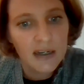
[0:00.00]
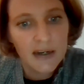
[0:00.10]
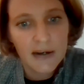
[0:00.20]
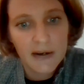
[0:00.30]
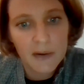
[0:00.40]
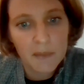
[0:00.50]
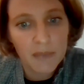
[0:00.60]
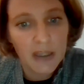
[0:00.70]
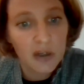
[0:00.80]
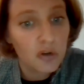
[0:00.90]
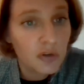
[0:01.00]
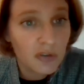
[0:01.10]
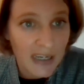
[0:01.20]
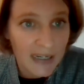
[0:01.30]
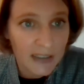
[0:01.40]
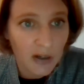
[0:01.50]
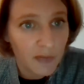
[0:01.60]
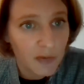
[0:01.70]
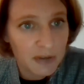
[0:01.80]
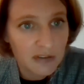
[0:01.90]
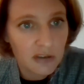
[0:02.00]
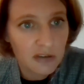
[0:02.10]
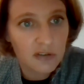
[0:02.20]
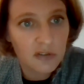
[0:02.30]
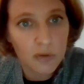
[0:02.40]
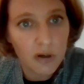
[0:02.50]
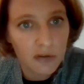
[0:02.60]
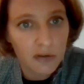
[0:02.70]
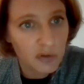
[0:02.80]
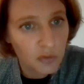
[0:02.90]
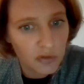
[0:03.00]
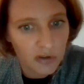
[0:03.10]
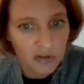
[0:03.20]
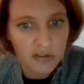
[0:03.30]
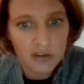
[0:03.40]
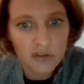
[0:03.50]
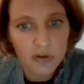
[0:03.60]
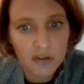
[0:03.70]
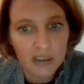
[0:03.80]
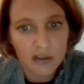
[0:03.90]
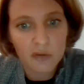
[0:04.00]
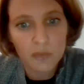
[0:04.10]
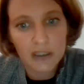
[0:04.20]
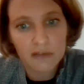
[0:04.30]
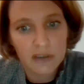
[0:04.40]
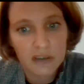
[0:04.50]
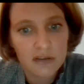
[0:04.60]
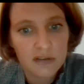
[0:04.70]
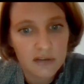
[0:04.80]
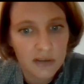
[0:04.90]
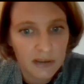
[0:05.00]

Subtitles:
And also tag other businesses or other users that you think are relevant